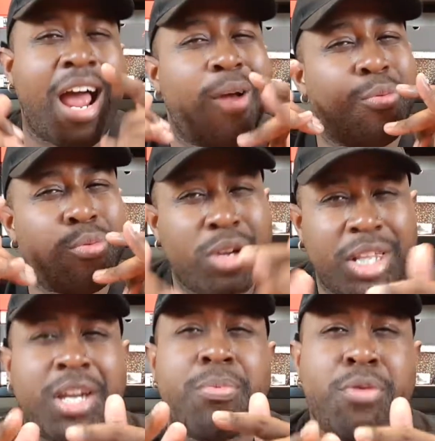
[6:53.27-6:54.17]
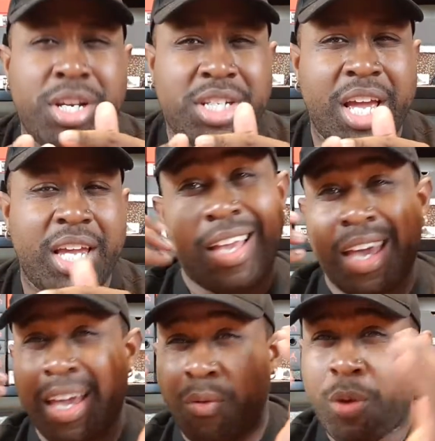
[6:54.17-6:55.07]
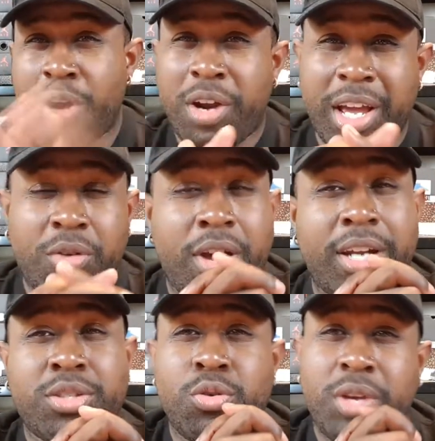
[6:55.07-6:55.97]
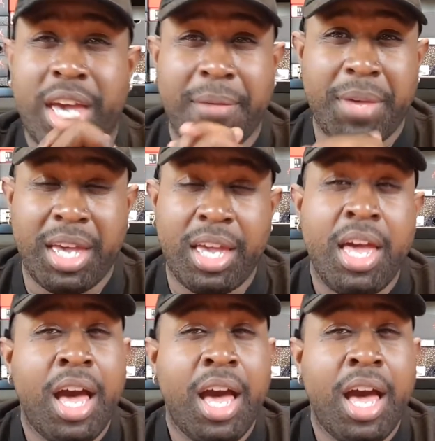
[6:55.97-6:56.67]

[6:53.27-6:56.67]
I really appreciate it. And we on that grind to 2K, man.